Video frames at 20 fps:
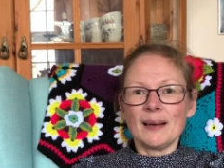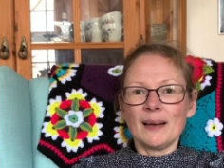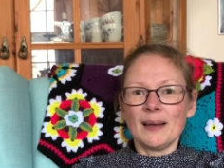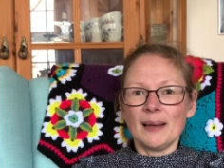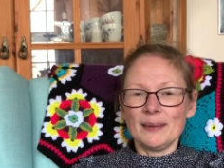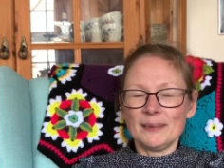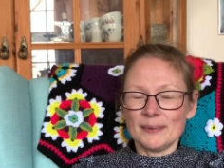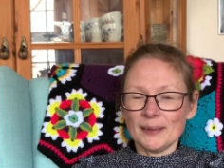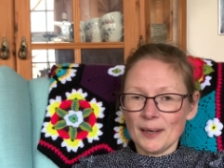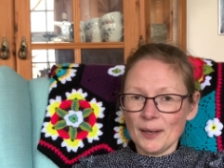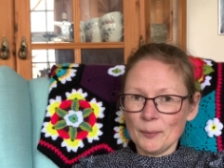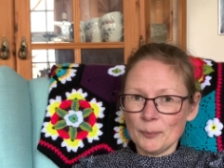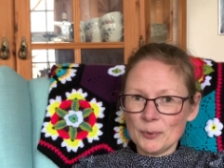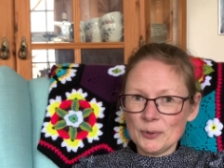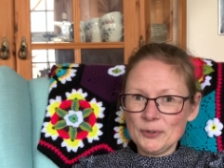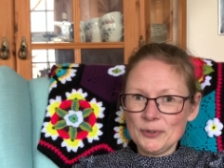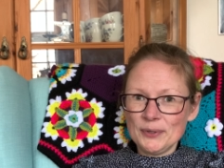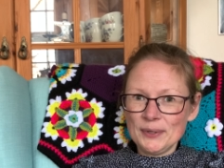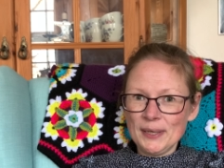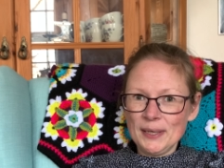and I will
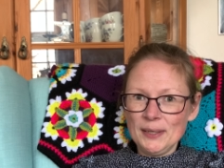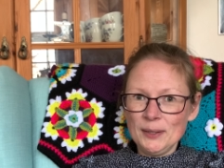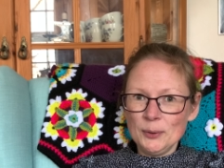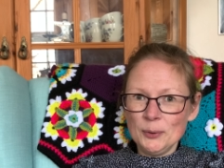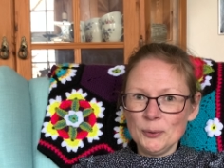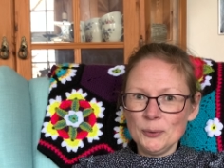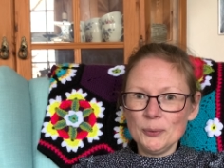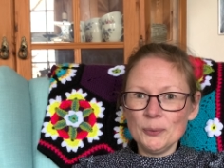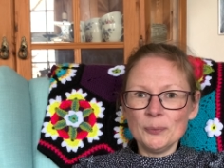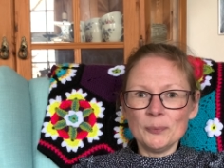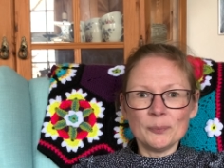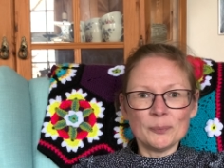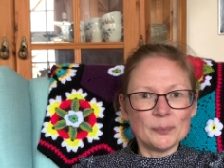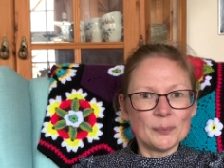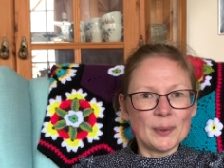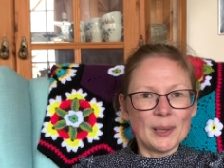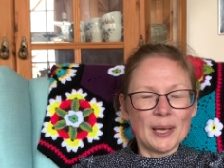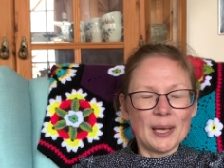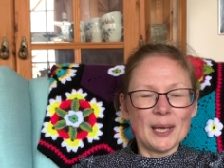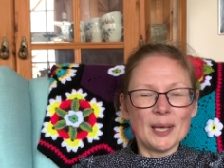see you
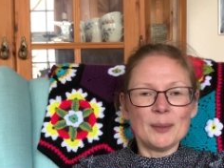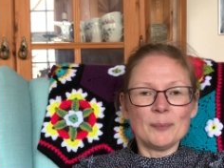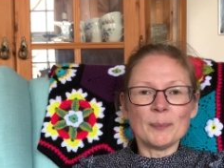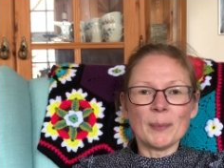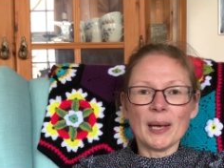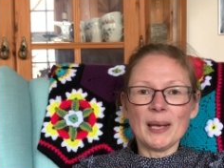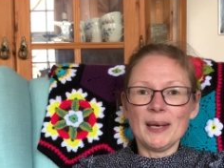in my